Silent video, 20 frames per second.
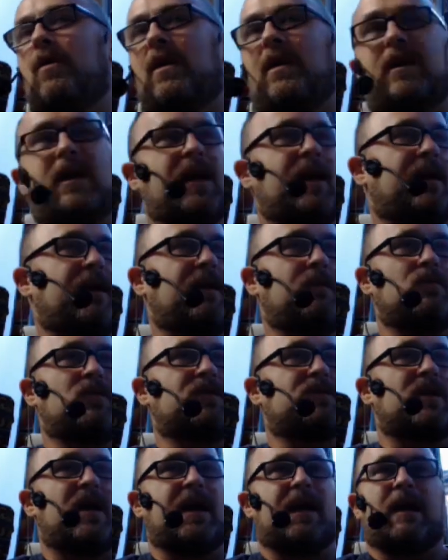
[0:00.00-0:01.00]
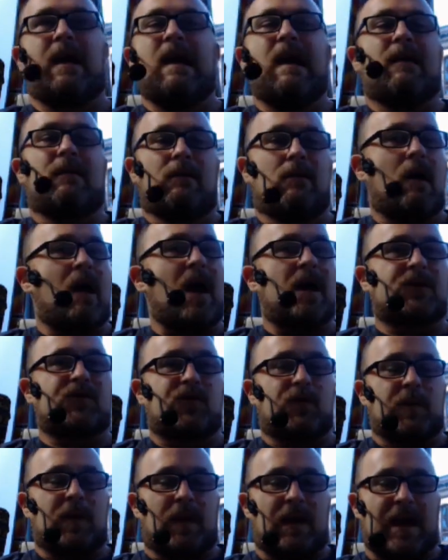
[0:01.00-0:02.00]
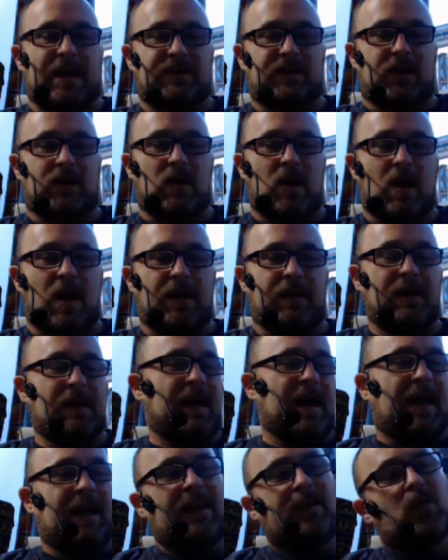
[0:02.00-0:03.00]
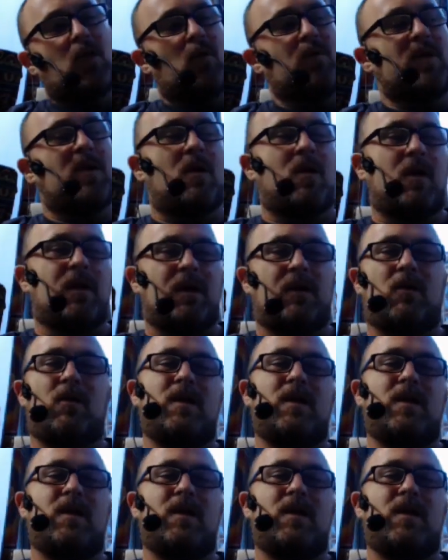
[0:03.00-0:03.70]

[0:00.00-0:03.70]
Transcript: in Canada. It was like lost from the lexicon. And he told me, "Oh, you know,